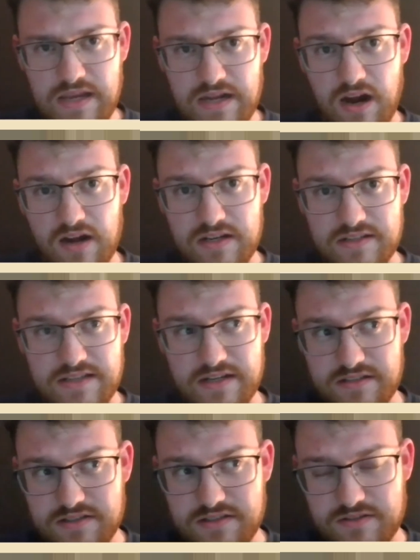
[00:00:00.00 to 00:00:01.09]
in Ireland that
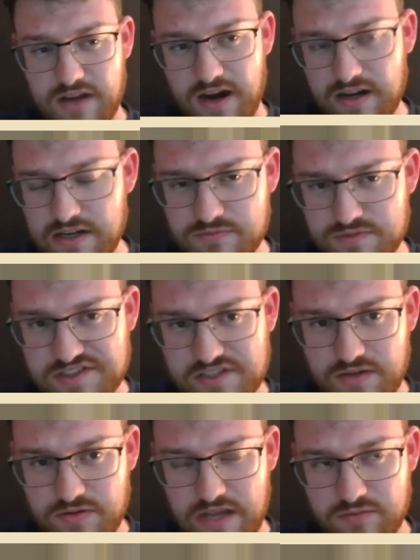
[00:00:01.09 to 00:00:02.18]
Ireland was
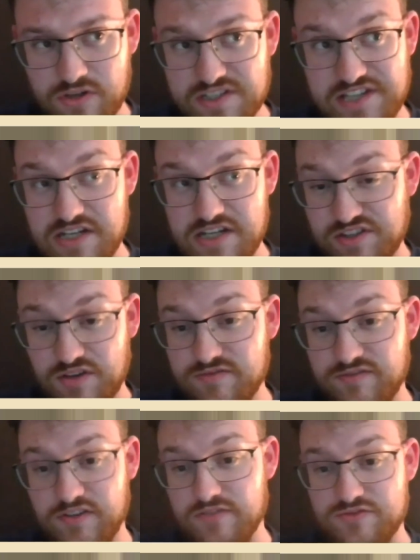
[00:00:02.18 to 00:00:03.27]
at one stage so
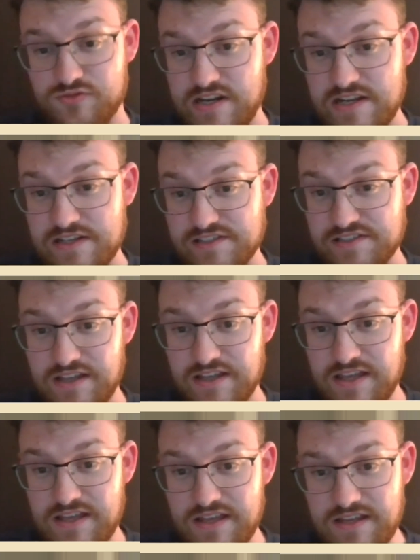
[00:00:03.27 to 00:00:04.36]
full of trees
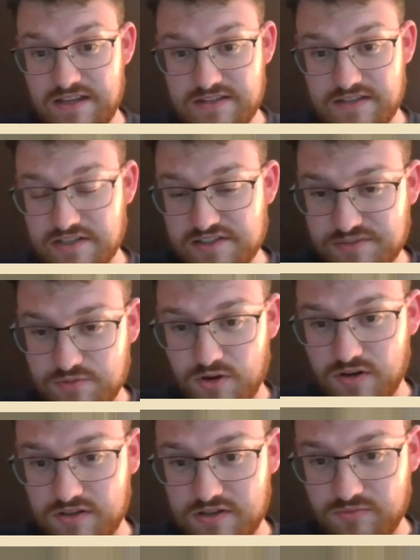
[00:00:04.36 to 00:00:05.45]
that a
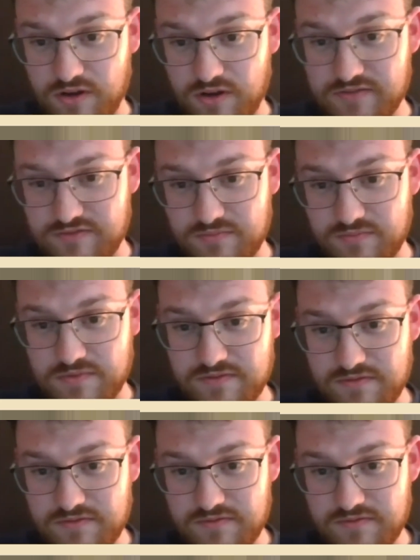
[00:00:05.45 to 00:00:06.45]
squirrel could run from